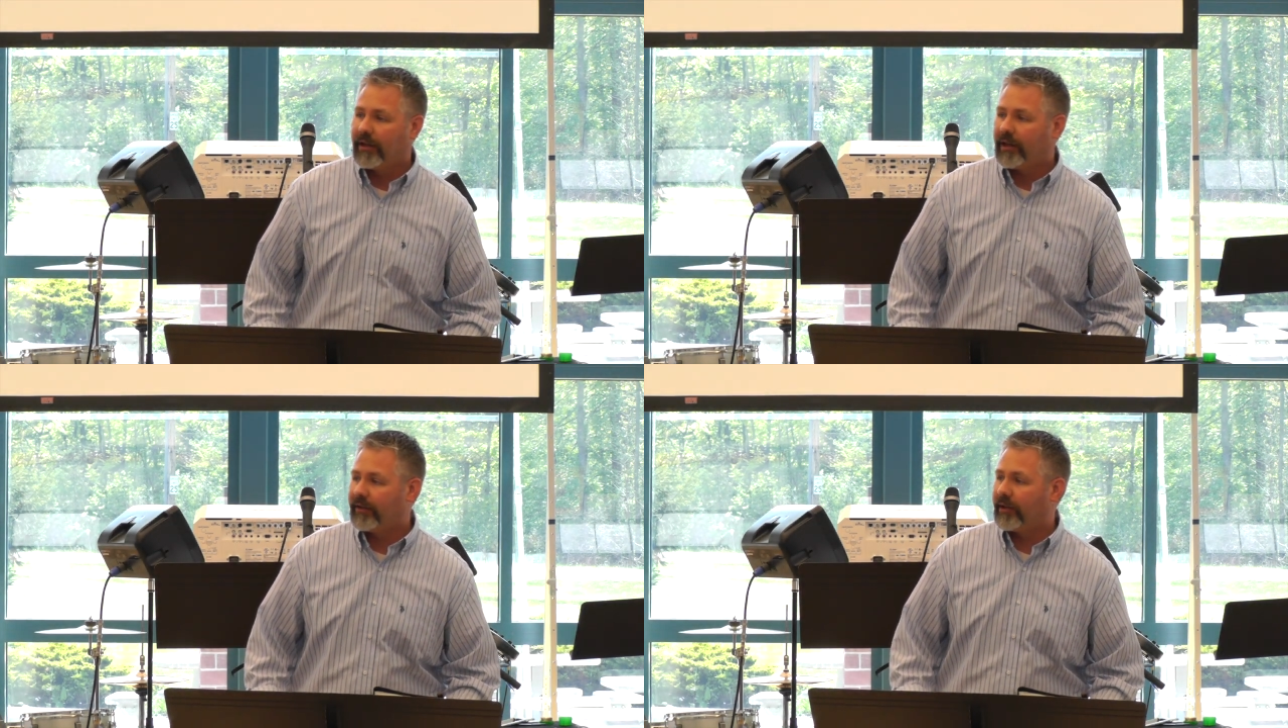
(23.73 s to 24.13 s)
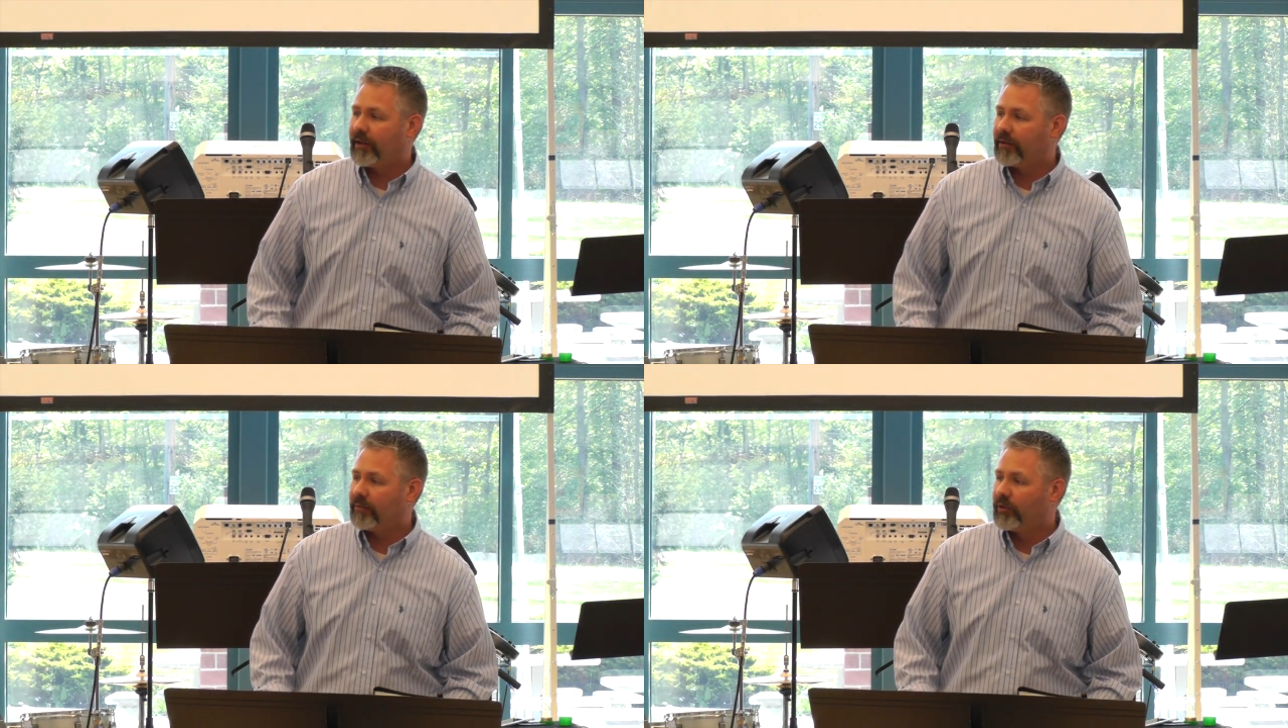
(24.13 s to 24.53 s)
and
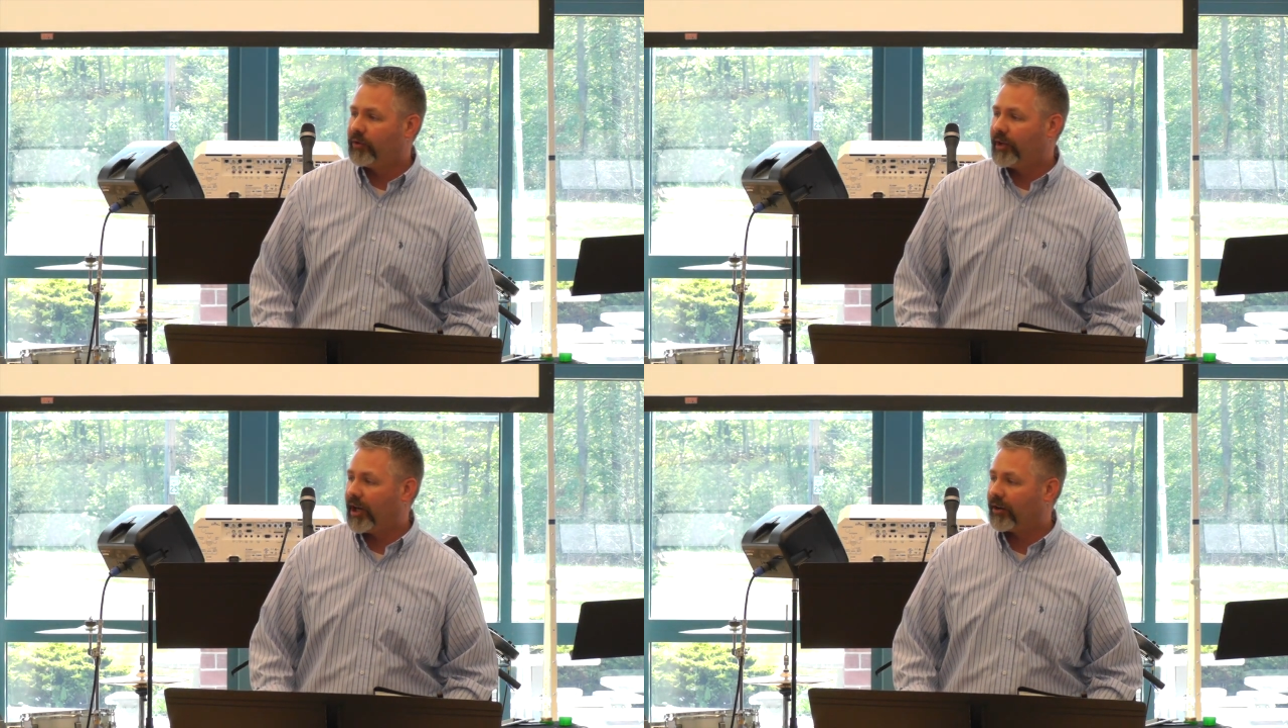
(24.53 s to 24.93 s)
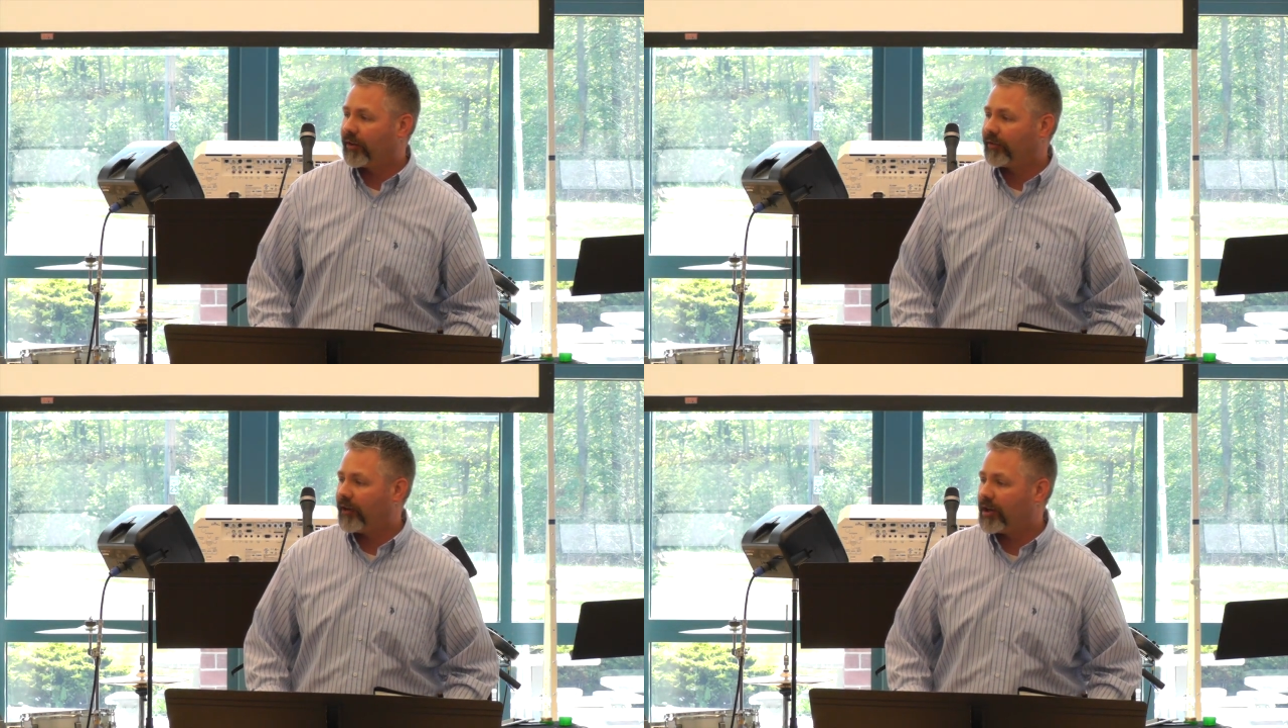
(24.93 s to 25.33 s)
then moved down to
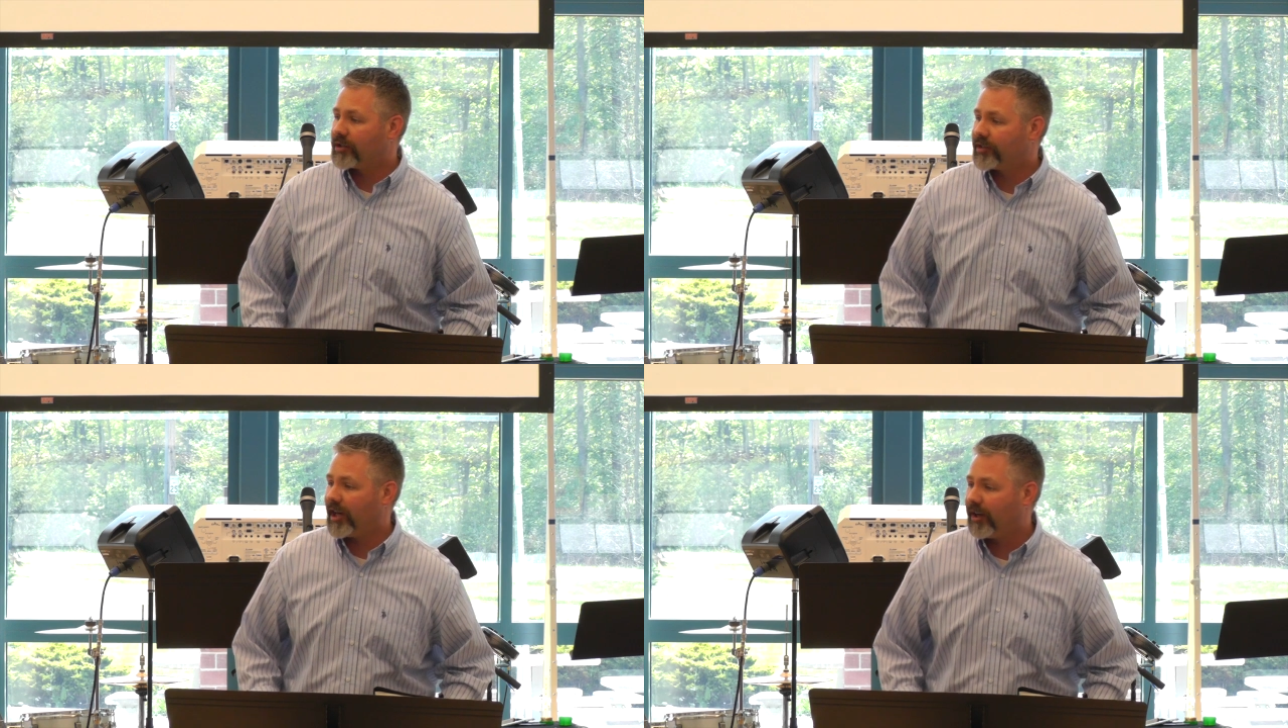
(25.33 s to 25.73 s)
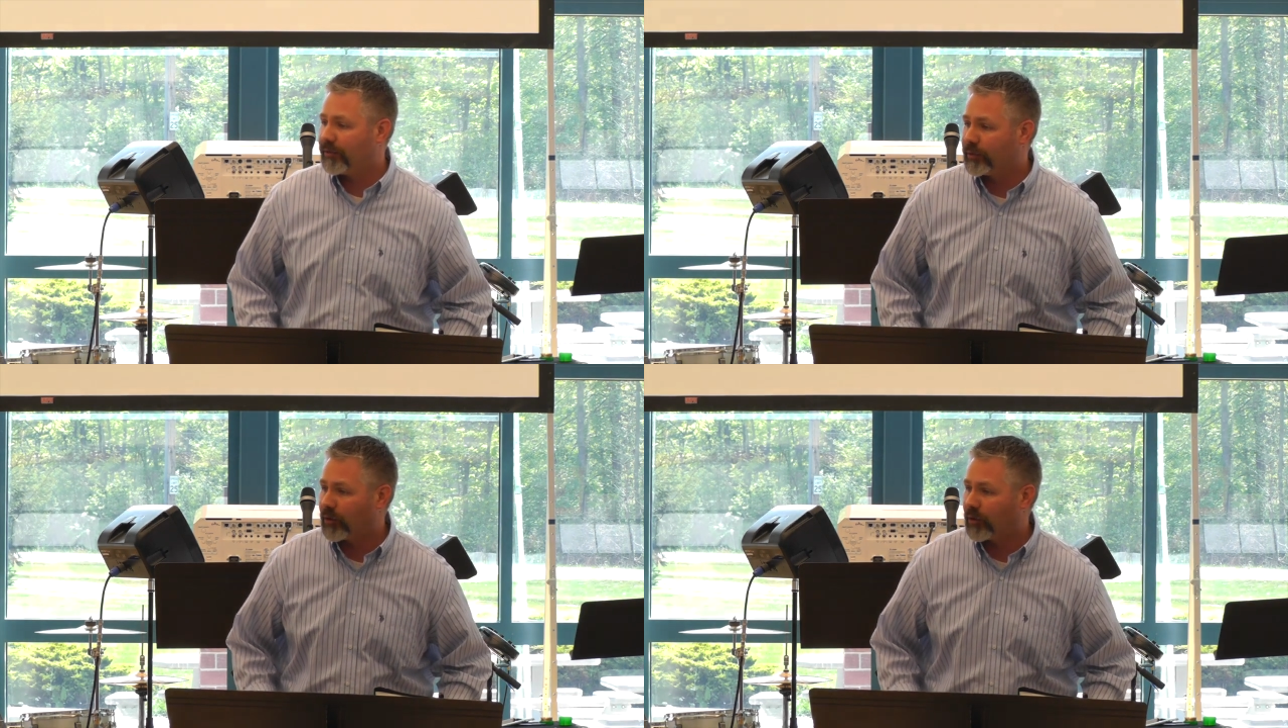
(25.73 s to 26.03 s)
the far south.